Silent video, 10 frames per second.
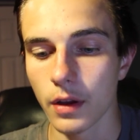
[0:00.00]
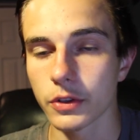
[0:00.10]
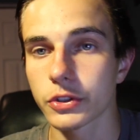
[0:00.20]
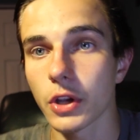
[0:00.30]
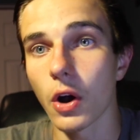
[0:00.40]

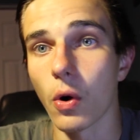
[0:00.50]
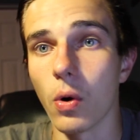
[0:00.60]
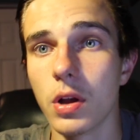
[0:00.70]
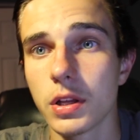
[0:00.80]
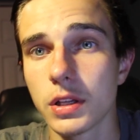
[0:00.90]

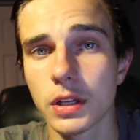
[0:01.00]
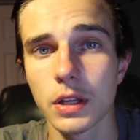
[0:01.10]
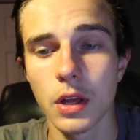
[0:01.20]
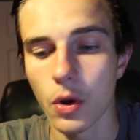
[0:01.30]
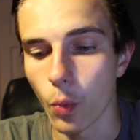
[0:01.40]
So,
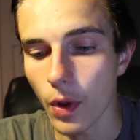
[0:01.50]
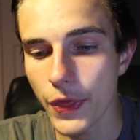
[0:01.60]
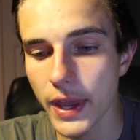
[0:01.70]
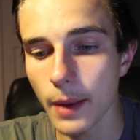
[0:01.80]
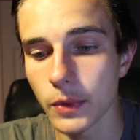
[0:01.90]
one
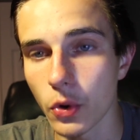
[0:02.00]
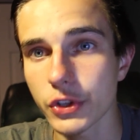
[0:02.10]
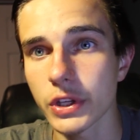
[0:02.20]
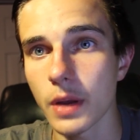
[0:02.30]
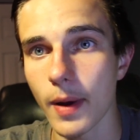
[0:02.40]
thing I'm
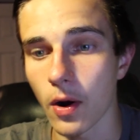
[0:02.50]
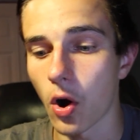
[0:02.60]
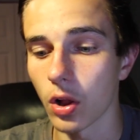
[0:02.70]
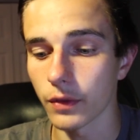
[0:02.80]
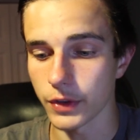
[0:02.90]
noticing about
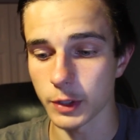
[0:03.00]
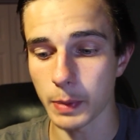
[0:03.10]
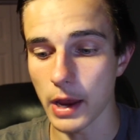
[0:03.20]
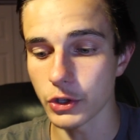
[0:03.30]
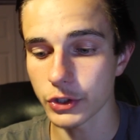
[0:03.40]
all of these
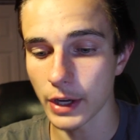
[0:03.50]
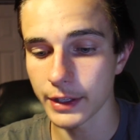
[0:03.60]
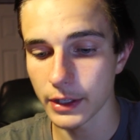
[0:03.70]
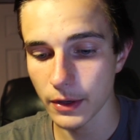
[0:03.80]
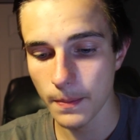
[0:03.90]
pages on
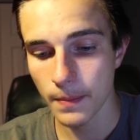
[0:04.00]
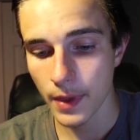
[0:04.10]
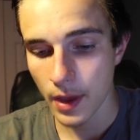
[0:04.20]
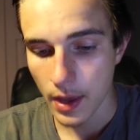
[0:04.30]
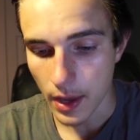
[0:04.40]
here
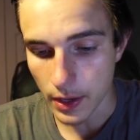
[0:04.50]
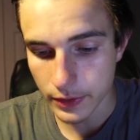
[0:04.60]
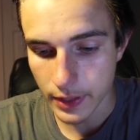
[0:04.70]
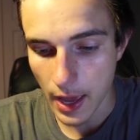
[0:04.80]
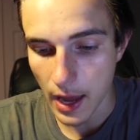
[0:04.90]

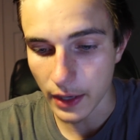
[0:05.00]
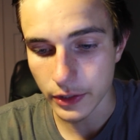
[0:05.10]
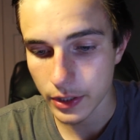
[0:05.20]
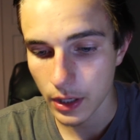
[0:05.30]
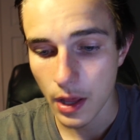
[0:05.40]
is
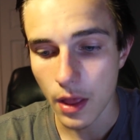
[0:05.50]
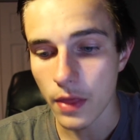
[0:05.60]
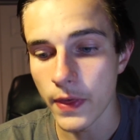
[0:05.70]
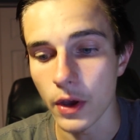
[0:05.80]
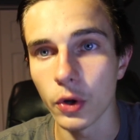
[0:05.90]
that
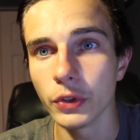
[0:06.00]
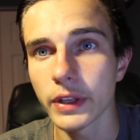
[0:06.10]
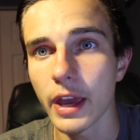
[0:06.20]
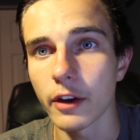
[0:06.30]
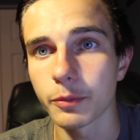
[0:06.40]
they
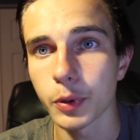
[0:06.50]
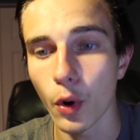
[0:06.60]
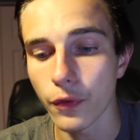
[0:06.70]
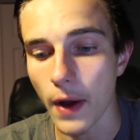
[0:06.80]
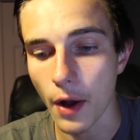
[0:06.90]
only have
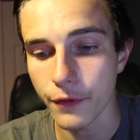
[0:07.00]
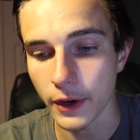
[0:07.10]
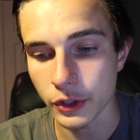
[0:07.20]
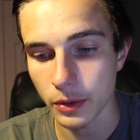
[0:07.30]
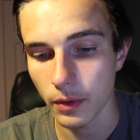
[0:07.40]
profile
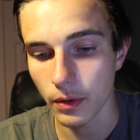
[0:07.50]
pictures.